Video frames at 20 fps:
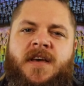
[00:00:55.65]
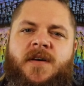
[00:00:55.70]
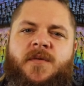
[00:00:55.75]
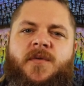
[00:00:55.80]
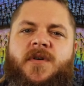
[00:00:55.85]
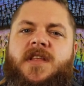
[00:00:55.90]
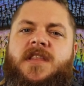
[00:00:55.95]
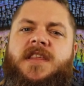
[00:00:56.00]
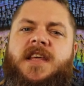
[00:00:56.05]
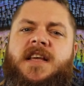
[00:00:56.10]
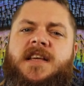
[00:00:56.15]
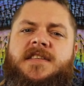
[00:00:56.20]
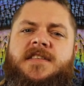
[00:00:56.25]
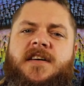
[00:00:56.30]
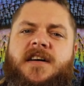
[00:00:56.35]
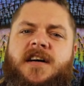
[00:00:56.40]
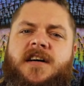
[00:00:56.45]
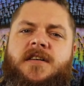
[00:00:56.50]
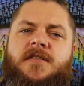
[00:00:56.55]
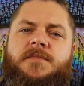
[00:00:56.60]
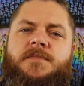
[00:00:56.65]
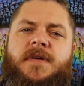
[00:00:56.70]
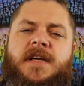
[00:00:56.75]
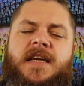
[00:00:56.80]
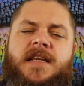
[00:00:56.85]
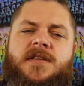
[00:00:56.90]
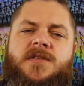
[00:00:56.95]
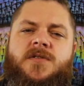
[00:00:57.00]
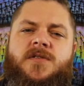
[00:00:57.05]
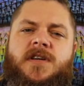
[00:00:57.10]
One of the things that I'll
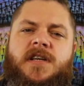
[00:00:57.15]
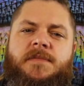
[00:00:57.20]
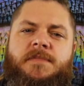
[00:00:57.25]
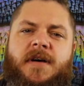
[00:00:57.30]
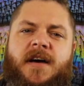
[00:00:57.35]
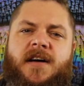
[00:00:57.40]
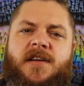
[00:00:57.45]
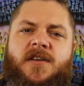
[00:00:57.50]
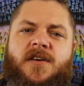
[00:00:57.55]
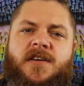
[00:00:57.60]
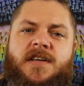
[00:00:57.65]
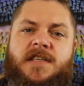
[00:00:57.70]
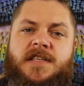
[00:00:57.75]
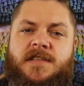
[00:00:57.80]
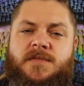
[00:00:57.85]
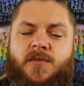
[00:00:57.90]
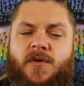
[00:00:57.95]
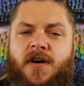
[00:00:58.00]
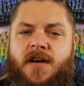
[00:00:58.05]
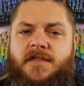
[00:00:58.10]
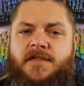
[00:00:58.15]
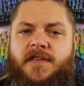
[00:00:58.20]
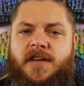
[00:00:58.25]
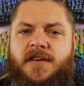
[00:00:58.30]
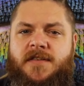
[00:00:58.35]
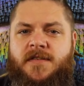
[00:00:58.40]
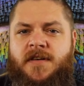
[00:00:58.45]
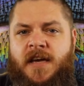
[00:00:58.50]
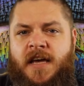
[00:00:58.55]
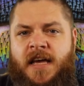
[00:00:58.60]
be talking about a lot is
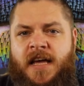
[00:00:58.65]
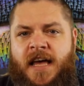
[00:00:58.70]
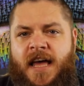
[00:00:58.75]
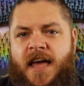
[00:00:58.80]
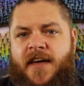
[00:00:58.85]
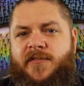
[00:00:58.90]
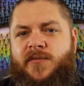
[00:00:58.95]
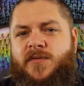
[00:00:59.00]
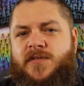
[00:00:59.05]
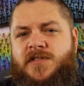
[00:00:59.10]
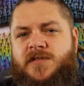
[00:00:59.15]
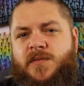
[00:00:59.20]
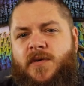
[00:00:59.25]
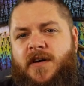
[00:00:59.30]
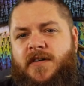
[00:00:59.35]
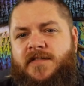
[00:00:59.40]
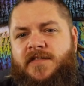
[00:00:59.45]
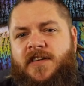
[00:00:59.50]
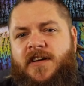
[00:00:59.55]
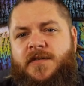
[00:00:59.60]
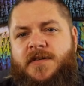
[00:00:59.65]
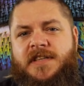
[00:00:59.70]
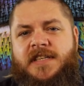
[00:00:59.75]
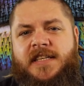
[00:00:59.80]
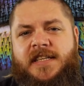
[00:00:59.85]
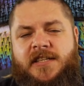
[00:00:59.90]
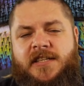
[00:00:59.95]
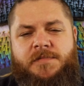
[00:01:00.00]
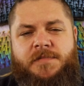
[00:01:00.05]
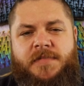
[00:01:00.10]
workflow. Everyone's workflow is
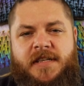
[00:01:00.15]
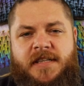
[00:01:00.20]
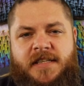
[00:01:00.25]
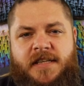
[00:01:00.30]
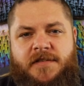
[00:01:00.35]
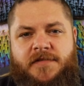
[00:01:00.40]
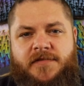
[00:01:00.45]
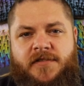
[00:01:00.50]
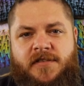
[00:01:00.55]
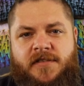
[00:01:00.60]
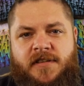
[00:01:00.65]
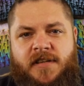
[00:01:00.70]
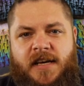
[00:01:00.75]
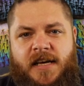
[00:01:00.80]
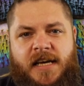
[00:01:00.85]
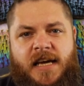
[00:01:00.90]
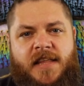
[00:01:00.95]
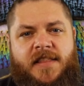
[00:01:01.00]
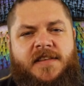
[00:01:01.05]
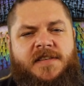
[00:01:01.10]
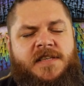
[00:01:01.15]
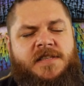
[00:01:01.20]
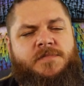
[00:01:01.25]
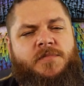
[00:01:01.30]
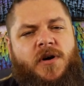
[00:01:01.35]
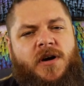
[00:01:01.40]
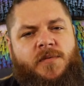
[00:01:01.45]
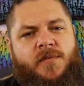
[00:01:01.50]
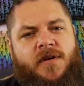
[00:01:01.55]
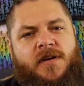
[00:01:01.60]
a bit different. This is
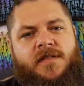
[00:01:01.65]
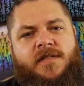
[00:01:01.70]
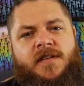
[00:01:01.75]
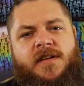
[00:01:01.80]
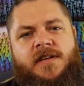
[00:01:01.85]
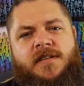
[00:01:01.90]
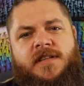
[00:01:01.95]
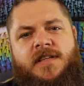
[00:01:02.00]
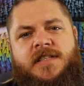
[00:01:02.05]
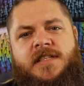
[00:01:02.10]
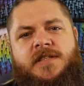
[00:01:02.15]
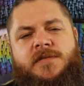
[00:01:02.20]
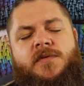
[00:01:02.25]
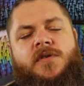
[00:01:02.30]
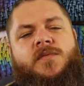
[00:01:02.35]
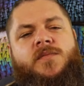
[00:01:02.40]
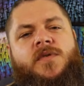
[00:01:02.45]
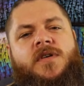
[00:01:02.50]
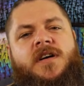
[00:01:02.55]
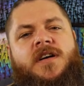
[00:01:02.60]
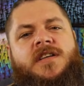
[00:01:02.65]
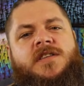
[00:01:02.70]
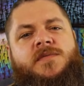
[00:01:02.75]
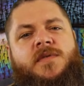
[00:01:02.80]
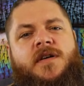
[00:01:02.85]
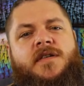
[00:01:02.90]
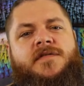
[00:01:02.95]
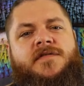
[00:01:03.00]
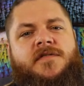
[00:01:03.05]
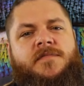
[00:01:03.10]
my workflow. This is what works
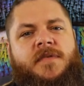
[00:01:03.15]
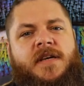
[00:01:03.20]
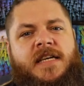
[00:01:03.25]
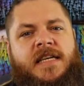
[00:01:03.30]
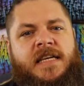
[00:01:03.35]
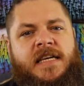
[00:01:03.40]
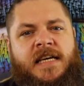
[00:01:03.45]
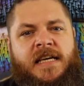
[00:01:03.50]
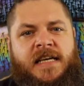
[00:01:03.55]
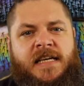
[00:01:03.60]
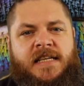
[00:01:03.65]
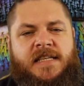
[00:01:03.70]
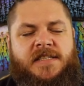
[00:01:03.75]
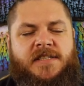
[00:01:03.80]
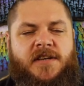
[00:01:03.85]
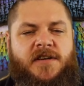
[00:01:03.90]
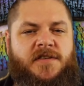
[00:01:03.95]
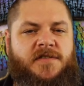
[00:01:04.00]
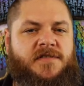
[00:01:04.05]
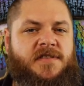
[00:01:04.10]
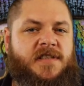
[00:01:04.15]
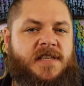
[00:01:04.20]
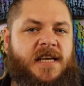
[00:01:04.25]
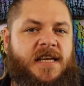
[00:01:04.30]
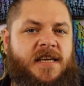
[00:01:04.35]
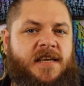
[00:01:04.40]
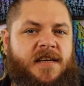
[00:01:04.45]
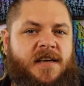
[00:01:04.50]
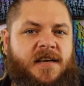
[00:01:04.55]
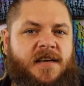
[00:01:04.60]
well for me. So
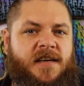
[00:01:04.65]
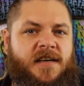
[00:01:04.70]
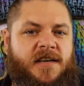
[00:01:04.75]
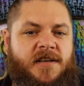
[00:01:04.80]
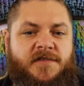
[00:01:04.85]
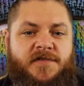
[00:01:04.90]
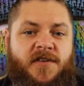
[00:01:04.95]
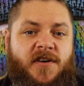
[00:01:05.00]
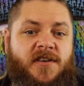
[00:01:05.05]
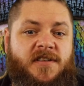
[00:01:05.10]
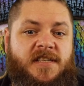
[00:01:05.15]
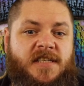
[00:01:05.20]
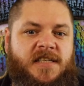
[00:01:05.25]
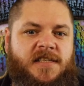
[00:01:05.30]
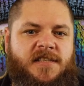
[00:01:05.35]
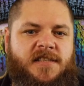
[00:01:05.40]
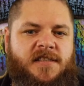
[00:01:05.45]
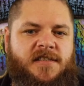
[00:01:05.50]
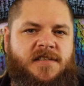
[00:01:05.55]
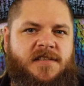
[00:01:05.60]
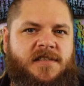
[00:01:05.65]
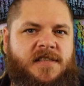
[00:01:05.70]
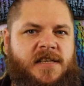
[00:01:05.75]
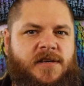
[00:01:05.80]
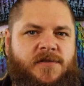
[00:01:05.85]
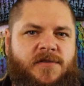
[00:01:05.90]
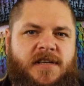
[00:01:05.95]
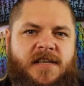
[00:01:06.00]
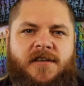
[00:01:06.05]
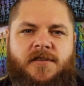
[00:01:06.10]
take advantage and
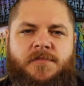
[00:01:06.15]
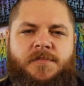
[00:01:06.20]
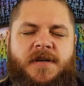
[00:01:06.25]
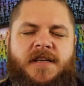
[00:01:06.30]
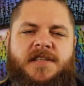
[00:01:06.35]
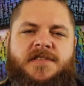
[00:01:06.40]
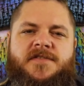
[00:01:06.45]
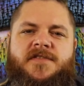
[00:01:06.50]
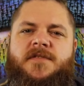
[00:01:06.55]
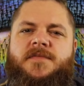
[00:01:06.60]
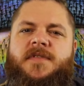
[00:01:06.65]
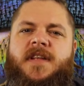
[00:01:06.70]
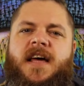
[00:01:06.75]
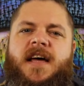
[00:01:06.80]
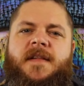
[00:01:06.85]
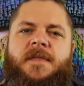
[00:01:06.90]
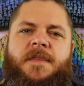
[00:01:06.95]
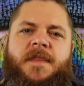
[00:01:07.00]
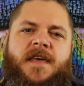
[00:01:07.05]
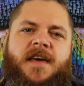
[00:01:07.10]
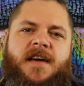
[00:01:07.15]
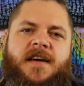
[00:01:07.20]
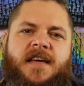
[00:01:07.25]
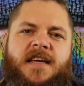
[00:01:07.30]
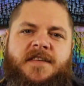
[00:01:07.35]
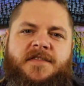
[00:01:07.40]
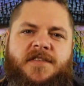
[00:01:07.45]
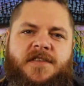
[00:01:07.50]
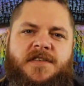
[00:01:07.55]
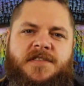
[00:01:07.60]
steal little bits from that
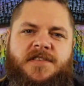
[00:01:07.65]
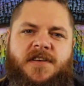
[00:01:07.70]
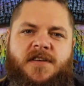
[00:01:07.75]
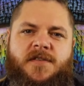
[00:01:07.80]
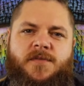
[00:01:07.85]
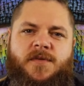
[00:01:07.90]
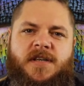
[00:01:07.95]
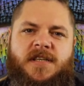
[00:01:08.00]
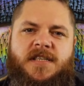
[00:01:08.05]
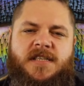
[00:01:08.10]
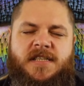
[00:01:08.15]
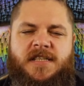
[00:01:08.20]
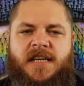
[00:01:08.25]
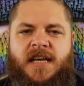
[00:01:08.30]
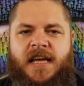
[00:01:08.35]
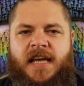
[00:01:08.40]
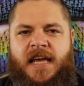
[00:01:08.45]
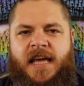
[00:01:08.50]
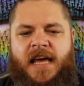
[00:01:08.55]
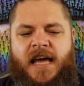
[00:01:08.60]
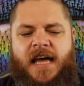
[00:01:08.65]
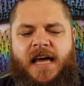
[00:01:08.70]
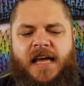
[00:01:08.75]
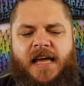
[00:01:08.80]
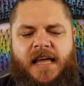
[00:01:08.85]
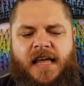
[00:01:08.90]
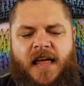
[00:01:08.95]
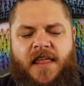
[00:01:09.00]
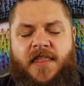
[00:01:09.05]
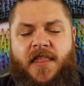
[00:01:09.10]
if you so wish.
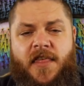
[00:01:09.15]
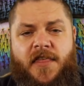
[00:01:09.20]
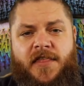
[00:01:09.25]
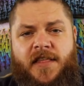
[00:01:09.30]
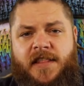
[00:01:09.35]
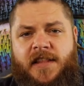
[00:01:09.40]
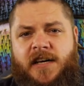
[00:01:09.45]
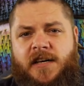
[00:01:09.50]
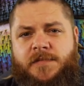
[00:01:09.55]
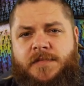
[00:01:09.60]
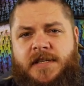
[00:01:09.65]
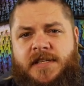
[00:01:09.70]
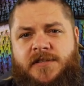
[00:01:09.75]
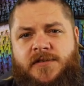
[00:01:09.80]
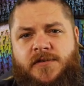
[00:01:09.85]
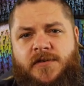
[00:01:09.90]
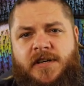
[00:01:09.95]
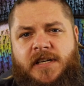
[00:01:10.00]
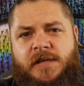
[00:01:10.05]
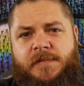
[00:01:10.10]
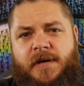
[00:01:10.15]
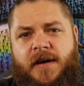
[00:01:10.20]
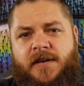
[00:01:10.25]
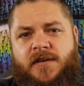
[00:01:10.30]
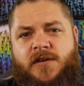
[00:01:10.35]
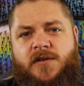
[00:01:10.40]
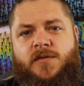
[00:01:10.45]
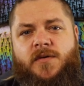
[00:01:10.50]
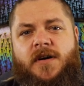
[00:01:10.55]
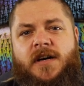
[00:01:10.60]
Another thing that I'll be talking
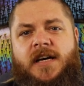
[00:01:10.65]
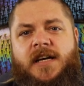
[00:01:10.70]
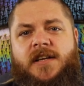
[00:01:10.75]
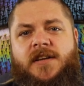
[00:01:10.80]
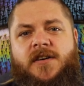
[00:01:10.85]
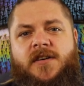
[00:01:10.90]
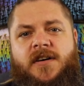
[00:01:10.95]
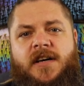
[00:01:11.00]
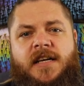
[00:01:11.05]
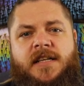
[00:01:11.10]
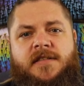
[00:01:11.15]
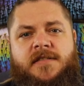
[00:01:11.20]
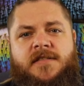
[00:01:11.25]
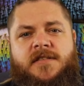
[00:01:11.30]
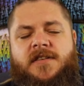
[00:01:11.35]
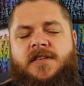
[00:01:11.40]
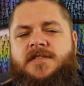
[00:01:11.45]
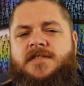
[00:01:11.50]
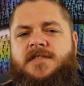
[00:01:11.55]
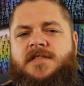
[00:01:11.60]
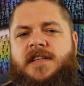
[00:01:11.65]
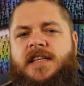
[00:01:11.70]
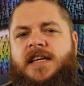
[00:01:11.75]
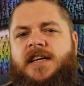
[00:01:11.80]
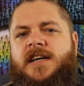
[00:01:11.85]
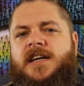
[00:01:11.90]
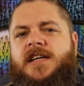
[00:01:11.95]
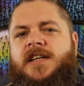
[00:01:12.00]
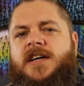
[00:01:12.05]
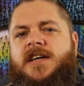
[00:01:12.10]
about quite a lot and constantly
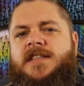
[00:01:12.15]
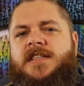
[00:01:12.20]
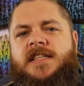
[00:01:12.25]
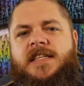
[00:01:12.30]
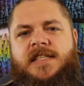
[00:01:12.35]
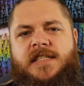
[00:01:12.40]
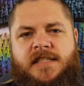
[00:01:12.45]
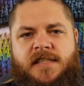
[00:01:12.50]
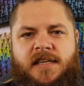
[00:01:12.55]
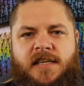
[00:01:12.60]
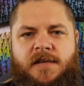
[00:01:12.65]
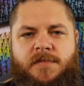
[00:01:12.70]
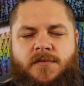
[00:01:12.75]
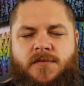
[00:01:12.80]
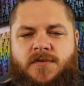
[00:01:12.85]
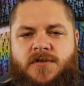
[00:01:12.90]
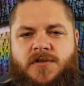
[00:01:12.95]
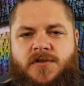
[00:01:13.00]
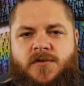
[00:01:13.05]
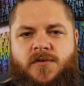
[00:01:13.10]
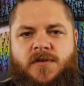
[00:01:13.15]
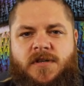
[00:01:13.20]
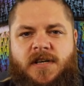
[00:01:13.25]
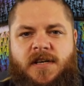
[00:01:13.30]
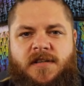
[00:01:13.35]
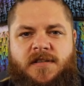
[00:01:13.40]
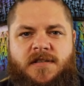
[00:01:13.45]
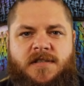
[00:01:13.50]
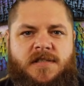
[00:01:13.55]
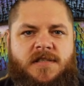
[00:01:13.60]
highlighting is keyboard
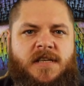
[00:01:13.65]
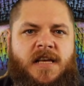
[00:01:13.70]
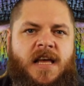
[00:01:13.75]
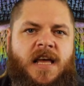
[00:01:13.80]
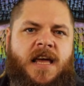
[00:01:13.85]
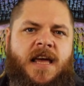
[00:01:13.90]
shortcuts.